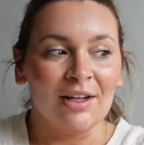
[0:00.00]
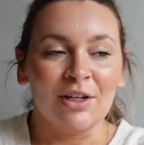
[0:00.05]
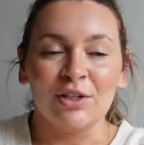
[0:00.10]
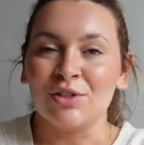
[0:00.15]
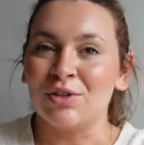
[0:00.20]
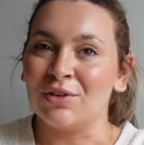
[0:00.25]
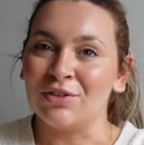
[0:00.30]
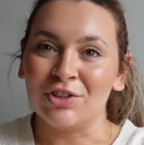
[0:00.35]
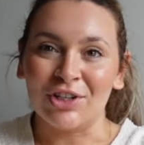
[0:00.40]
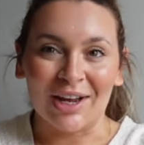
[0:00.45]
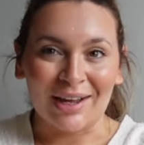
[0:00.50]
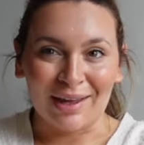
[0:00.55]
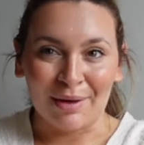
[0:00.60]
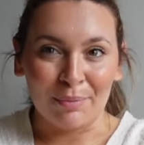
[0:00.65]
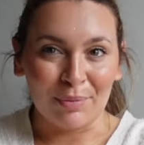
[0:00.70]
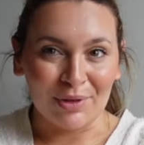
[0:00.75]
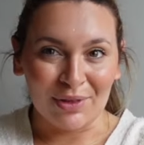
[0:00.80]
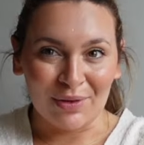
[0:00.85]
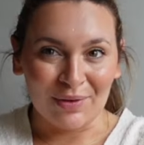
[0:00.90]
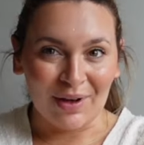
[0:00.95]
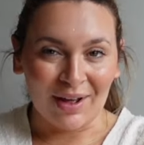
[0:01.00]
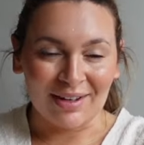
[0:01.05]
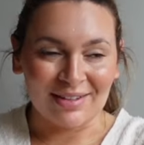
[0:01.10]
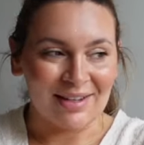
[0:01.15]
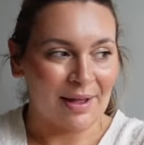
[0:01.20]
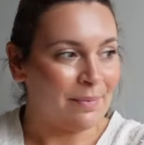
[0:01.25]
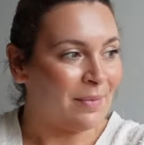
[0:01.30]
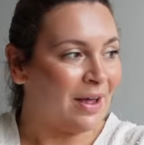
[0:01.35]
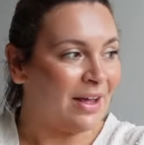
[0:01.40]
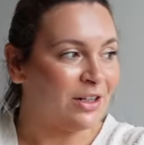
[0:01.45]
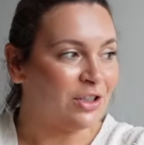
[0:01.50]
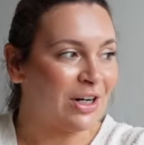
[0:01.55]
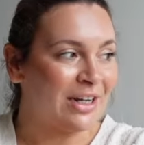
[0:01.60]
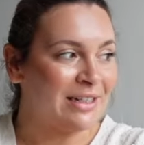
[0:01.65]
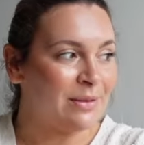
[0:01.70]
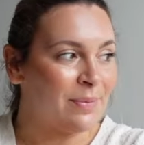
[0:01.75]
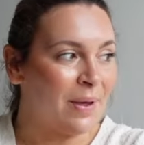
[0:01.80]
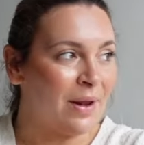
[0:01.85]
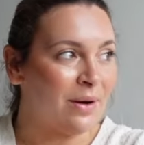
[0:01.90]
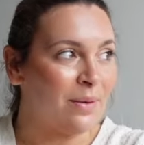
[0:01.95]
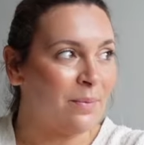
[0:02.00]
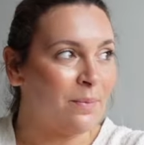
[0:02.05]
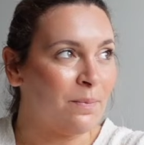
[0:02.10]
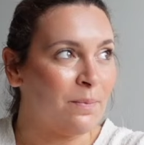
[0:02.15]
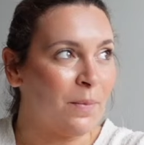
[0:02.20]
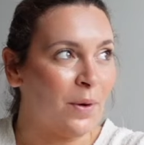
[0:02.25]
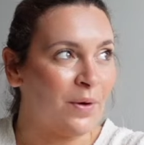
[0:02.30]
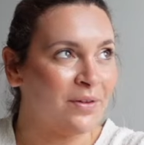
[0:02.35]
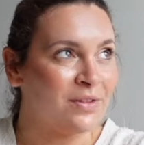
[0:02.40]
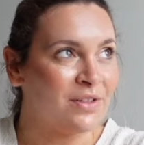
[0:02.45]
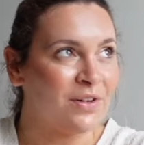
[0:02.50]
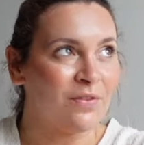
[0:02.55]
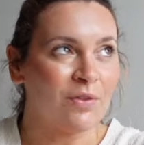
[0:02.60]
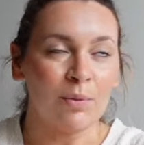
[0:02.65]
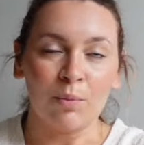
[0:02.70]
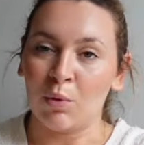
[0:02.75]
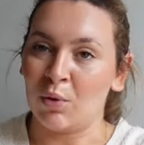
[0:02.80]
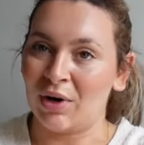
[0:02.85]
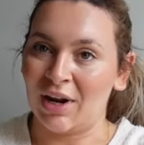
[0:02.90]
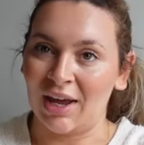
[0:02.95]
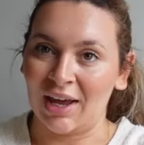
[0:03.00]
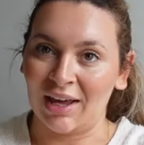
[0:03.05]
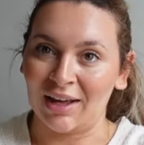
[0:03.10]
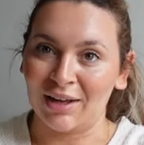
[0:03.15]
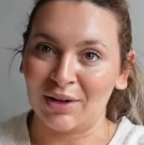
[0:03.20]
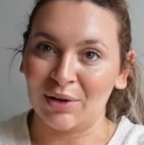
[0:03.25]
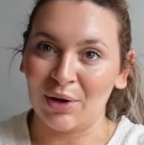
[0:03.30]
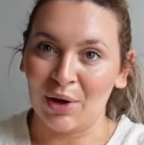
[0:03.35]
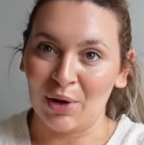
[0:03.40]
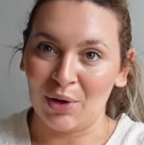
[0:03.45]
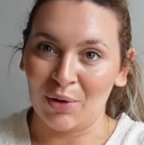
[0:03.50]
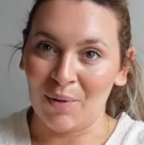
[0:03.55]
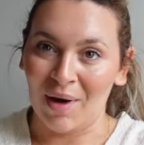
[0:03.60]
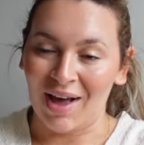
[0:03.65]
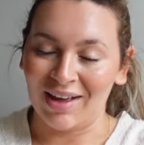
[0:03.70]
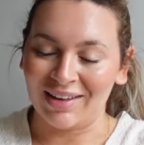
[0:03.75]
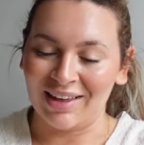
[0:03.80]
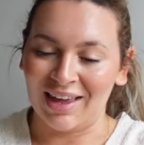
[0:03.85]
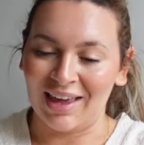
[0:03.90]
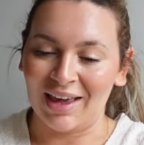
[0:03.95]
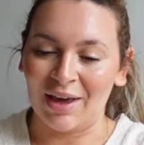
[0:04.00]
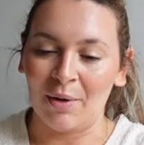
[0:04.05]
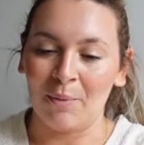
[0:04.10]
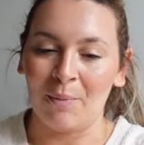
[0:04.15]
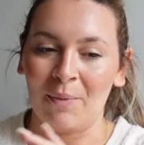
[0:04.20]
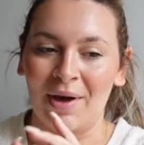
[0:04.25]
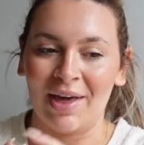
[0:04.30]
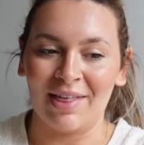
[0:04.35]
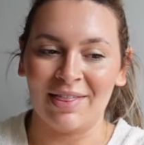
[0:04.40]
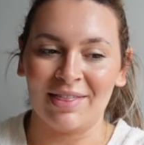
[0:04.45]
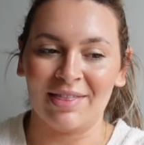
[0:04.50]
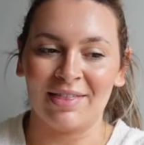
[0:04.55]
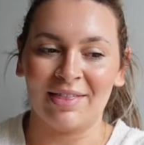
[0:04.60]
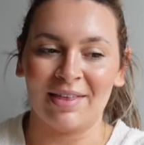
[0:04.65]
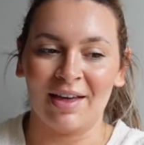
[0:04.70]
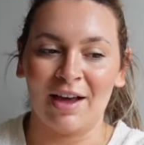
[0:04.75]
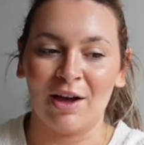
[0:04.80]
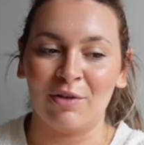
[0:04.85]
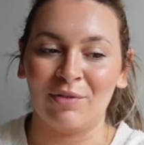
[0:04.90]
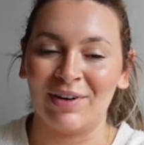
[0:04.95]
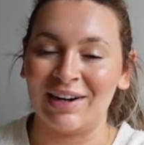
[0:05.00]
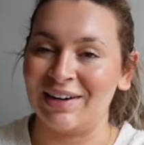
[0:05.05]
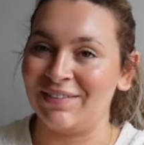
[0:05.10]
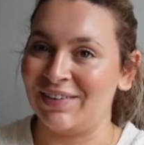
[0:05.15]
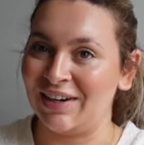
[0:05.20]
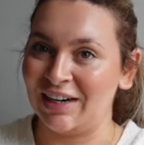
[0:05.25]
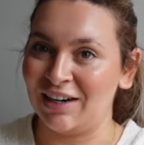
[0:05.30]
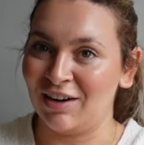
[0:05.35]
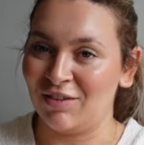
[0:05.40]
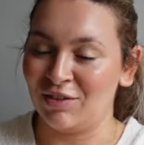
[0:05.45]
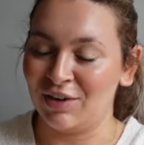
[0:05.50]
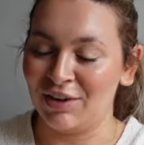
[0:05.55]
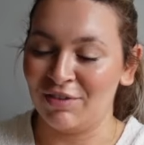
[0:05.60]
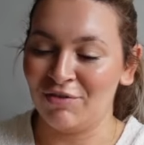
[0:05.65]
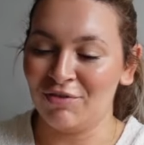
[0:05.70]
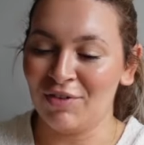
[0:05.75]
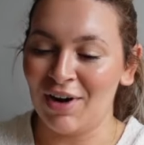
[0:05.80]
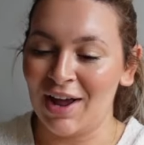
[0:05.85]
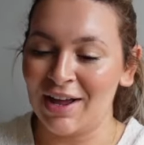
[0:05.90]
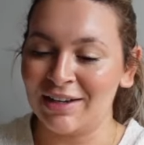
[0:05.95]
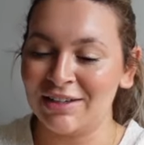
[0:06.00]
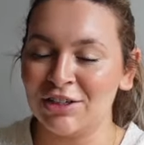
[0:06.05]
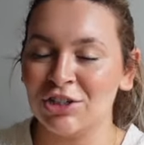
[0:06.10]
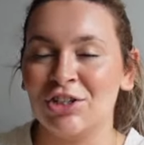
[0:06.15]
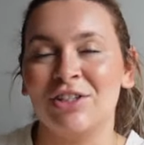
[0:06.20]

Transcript: sort of check in with you guys that much. I spent most of the morning co-working with a really, really lovely friend.